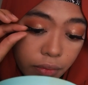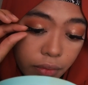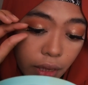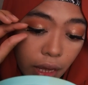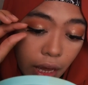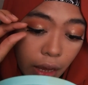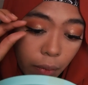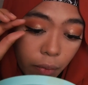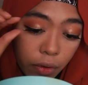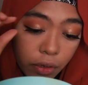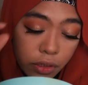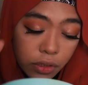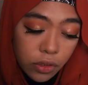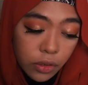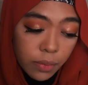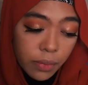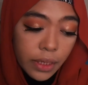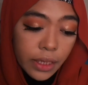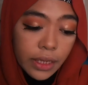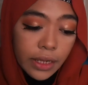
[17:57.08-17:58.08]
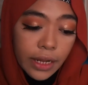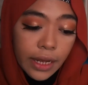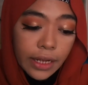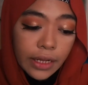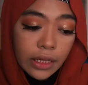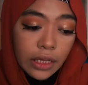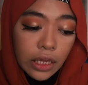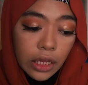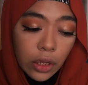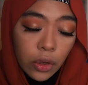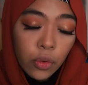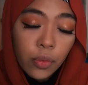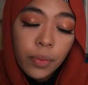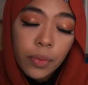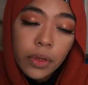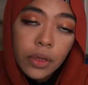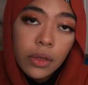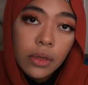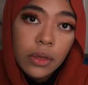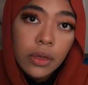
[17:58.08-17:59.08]
I want to meet like
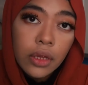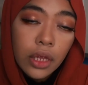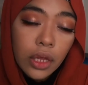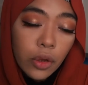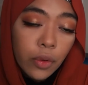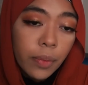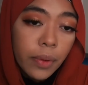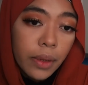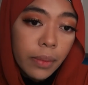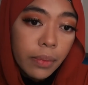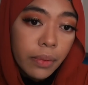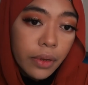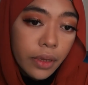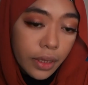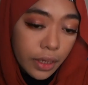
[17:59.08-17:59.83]
new people,